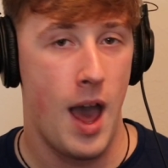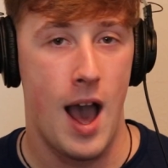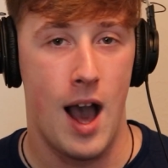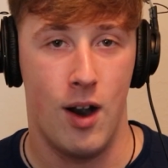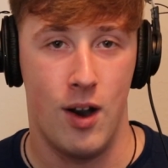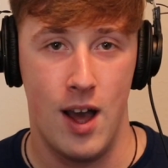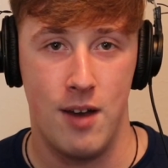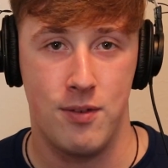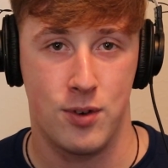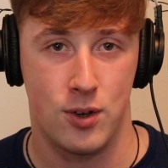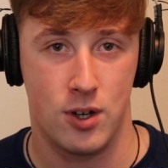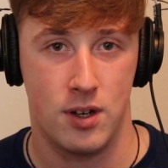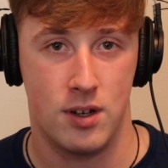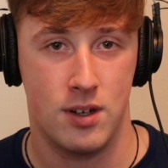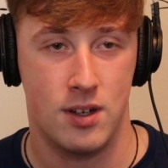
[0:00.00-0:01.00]

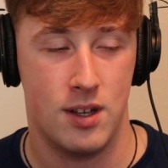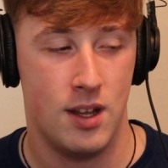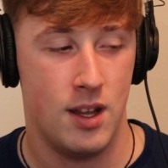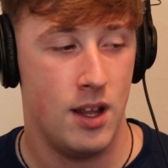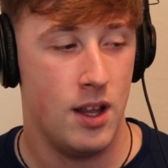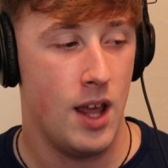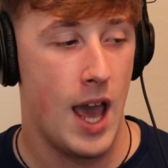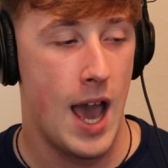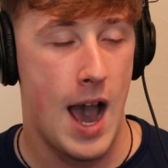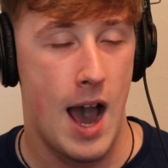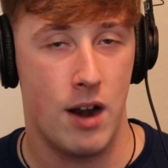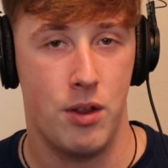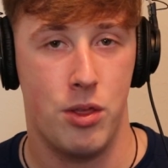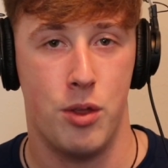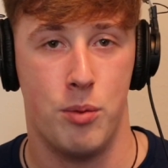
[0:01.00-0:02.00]
However,
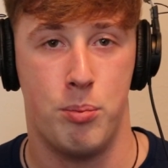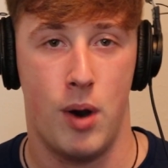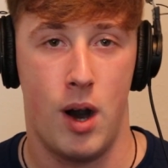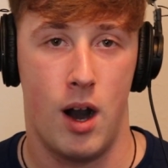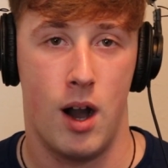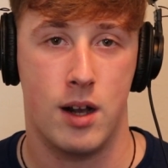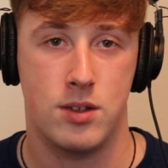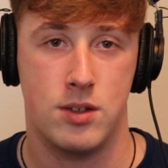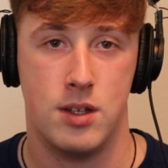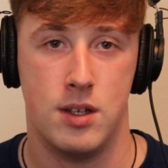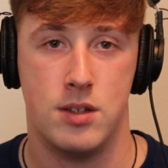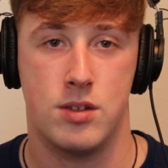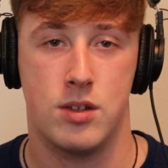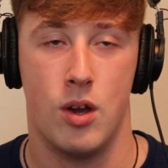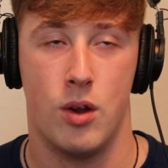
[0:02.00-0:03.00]
out of the box,
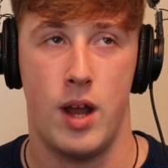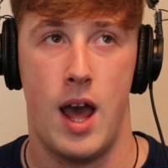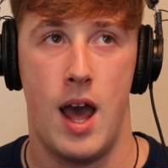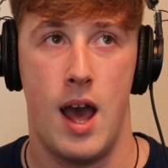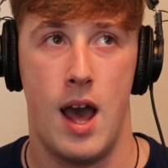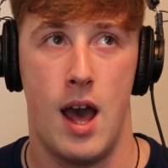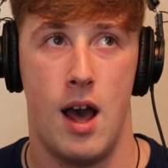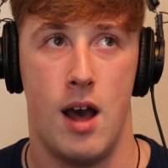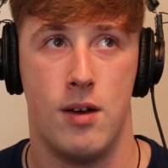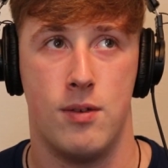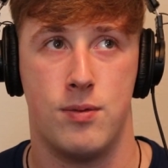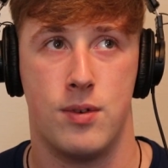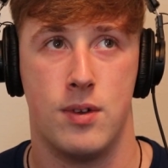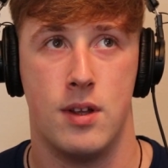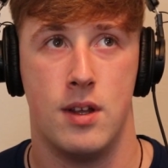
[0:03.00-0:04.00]
it's going to
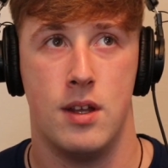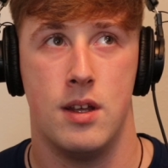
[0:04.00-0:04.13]
have